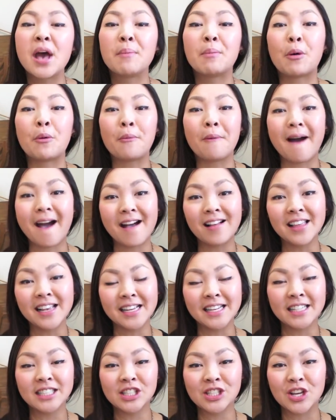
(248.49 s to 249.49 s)
But while
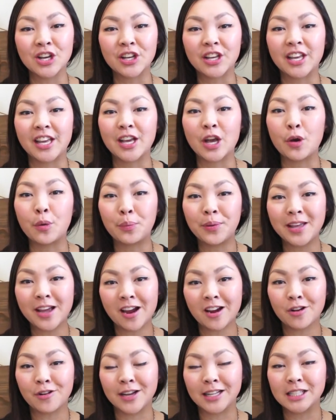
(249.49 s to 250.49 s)
it is cooking, we
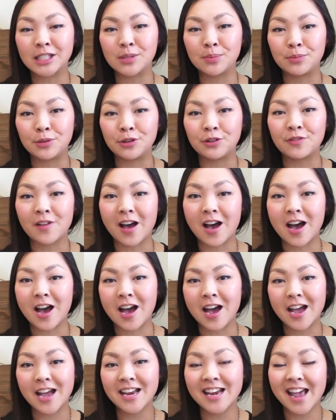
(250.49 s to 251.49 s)
are going to move
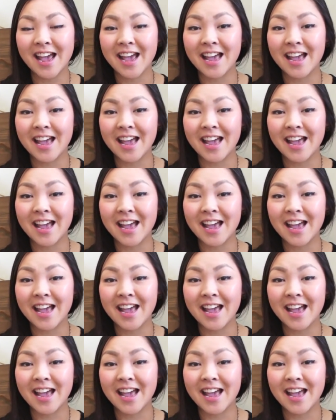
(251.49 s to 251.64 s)
on